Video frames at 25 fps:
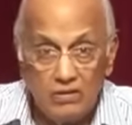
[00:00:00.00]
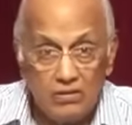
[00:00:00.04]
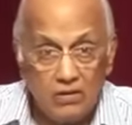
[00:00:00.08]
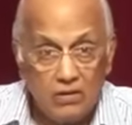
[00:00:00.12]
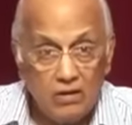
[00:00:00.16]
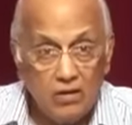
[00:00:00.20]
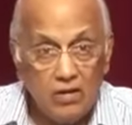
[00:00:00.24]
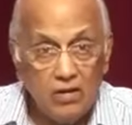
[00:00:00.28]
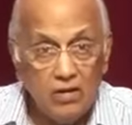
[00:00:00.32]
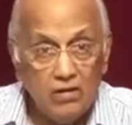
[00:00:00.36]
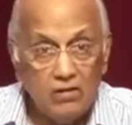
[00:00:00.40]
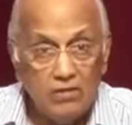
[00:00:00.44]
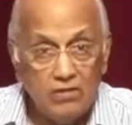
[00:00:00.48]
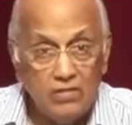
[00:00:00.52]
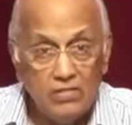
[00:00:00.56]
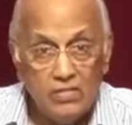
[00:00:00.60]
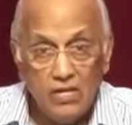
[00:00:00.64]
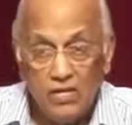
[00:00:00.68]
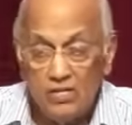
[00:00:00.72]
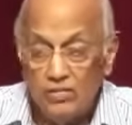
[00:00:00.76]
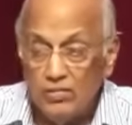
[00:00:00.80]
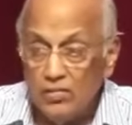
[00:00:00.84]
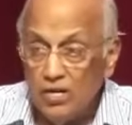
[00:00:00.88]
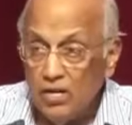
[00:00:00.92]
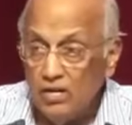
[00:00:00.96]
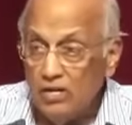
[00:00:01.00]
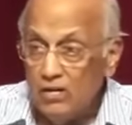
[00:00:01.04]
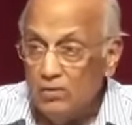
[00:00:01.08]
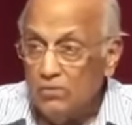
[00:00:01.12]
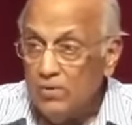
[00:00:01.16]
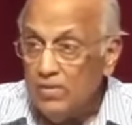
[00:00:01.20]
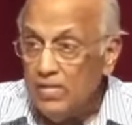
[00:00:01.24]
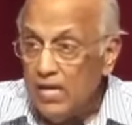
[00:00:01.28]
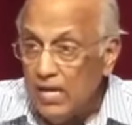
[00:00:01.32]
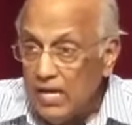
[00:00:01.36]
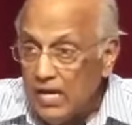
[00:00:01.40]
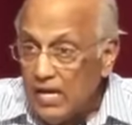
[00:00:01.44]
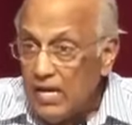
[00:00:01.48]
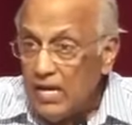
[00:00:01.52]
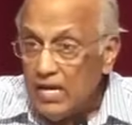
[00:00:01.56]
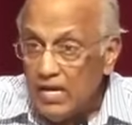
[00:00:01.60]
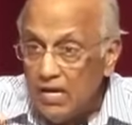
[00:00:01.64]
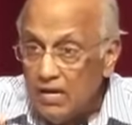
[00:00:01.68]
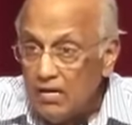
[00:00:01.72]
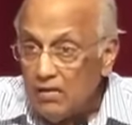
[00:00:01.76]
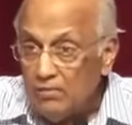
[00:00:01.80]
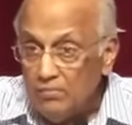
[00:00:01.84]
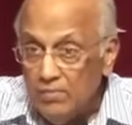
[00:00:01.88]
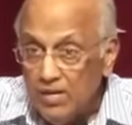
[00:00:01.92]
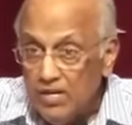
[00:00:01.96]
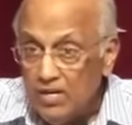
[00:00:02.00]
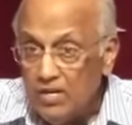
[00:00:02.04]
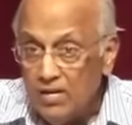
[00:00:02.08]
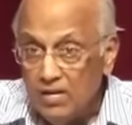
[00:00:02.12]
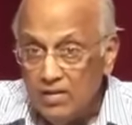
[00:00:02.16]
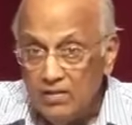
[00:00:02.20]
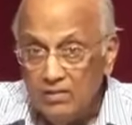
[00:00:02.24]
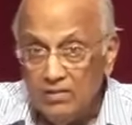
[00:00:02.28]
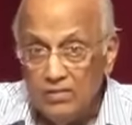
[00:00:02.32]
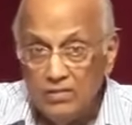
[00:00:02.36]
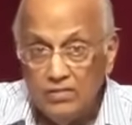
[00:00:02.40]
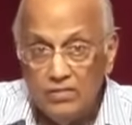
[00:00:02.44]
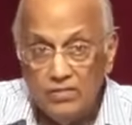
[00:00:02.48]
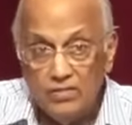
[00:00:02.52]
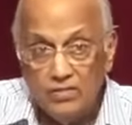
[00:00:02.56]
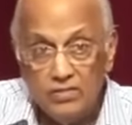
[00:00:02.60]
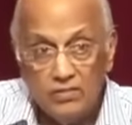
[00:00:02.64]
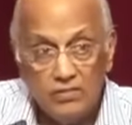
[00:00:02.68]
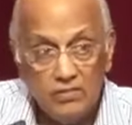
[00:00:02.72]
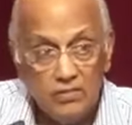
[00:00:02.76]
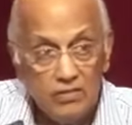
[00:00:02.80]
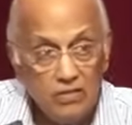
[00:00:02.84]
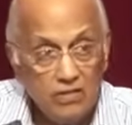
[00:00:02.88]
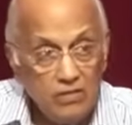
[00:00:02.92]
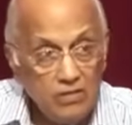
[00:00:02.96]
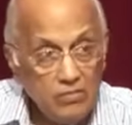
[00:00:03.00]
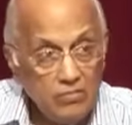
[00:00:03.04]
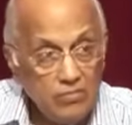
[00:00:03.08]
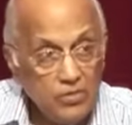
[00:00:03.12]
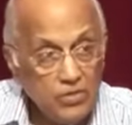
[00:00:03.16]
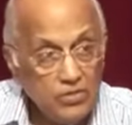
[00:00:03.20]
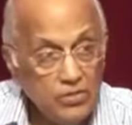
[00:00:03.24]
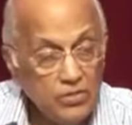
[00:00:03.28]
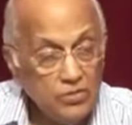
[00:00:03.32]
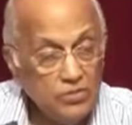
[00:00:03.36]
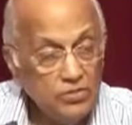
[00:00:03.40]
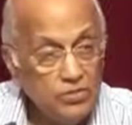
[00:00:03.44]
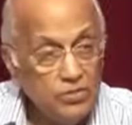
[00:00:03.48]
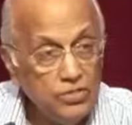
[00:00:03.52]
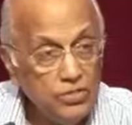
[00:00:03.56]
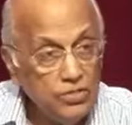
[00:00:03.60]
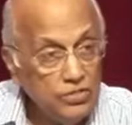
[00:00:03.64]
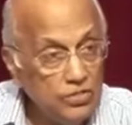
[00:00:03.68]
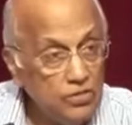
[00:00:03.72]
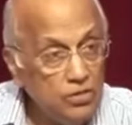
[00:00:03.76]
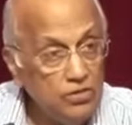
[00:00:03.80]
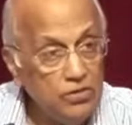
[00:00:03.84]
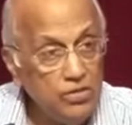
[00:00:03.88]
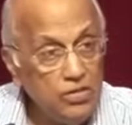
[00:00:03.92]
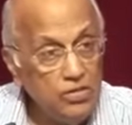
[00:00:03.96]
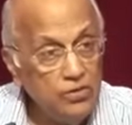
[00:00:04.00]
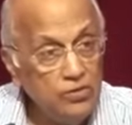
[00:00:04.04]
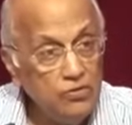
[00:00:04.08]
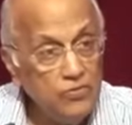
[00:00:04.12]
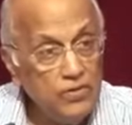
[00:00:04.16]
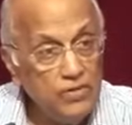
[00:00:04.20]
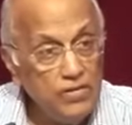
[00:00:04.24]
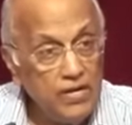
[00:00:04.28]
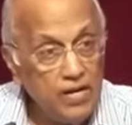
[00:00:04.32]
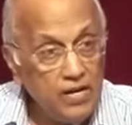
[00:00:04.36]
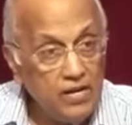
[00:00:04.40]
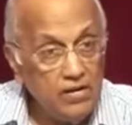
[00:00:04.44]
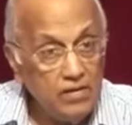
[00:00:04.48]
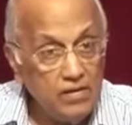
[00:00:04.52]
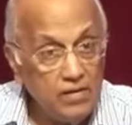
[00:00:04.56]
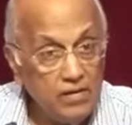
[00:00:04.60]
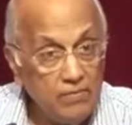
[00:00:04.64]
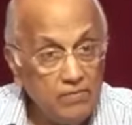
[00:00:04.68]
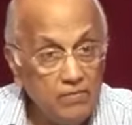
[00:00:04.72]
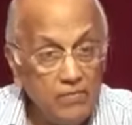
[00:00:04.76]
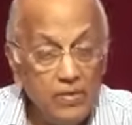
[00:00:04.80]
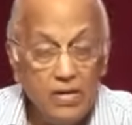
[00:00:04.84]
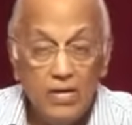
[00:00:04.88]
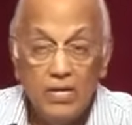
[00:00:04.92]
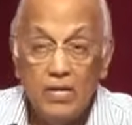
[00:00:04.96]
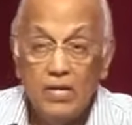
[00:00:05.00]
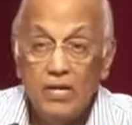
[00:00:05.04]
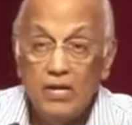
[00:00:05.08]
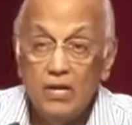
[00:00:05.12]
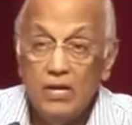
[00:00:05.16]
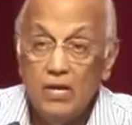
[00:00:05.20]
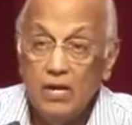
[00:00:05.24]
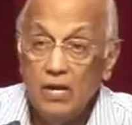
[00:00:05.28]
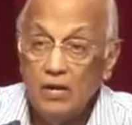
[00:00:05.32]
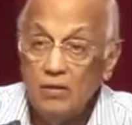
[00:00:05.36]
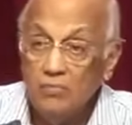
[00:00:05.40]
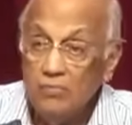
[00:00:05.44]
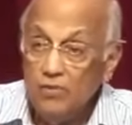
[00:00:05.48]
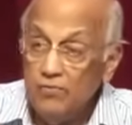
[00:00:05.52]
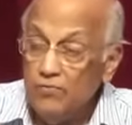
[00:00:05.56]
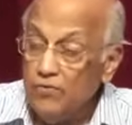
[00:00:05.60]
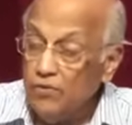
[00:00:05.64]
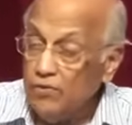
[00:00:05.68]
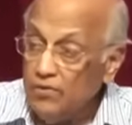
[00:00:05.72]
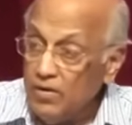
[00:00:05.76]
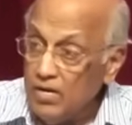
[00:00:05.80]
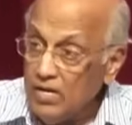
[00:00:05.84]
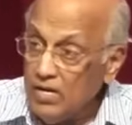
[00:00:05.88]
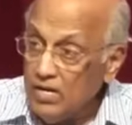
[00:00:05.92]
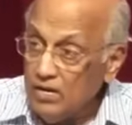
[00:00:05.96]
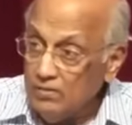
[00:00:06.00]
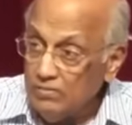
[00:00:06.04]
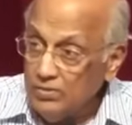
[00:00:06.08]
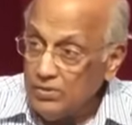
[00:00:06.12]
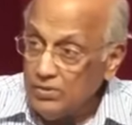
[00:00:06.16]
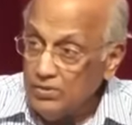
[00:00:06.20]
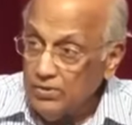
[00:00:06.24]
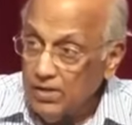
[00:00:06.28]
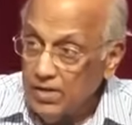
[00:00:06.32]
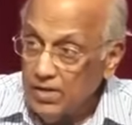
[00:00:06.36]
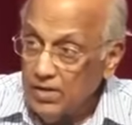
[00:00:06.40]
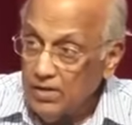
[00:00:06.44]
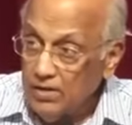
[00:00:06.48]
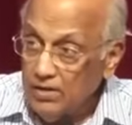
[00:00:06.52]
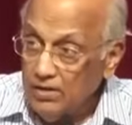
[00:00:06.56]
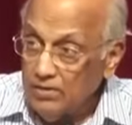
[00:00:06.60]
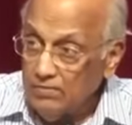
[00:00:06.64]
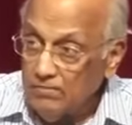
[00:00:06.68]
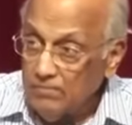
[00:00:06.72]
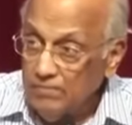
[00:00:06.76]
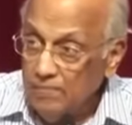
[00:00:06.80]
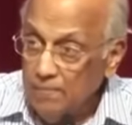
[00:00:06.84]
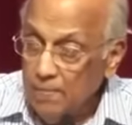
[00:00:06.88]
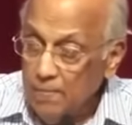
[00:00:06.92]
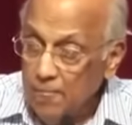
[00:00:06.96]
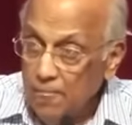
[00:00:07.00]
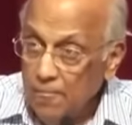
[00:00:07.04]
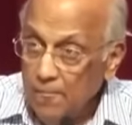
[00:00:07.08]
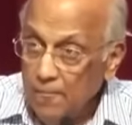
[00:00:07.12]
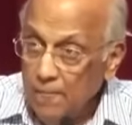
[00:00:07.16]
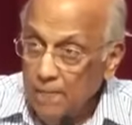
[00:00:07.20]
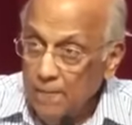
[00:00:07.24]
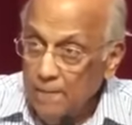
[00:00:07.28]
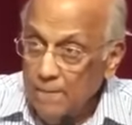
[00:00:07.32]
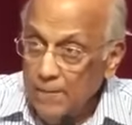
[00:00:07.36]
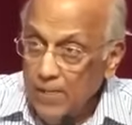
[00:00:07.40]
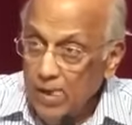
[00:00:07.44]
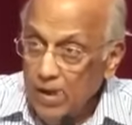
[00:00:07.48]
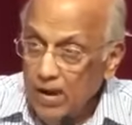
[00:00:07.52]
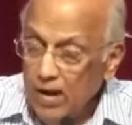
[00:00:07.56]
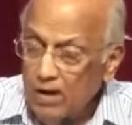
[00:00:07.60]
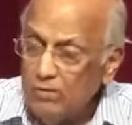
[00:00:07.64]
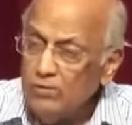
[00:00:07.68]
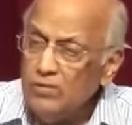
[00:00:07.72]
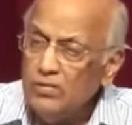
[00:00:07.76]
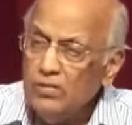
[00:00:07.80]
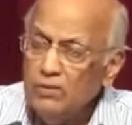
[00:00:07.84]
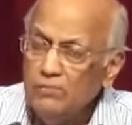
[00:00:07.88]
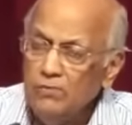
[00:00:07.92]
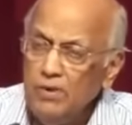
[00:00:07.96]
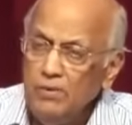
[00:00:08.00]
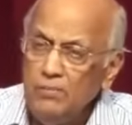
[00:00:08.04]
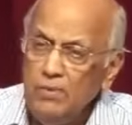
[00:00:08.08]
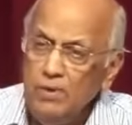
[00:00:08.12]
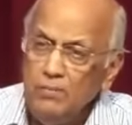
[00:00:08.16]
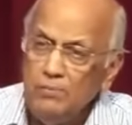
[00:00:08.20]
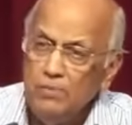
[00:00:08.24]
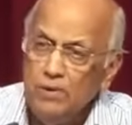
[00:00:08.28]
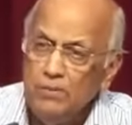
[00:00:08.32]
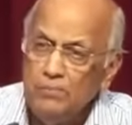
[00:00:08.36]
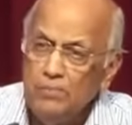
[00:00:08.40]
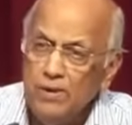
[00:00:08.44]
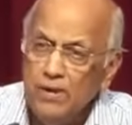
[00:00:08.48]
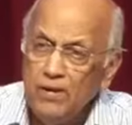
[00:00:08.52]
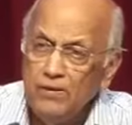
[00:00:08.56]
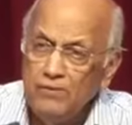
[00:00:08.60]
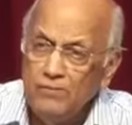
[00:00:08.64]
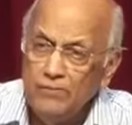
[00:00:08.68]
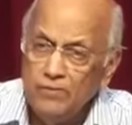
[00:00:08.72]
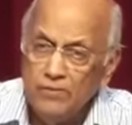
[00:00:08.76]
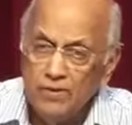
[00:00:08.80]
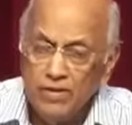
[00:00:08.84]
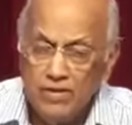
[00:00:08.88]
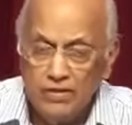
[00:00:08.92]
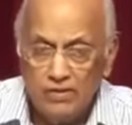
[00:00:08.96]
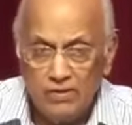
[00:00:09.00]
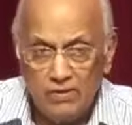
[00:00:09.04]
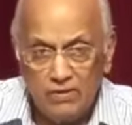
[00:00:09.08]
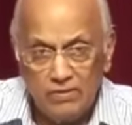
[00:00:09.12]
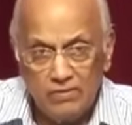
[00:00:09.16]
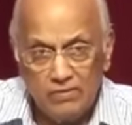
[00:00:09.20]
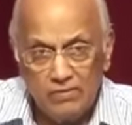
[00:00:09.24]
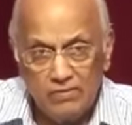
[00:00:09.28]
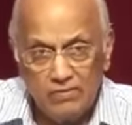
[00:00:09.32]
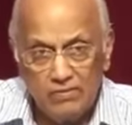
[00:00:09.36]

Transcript: There are countries like China where they cannot meet like this. Persecution has already overtaken them. And before it comes to India, how shall we be prepared for it?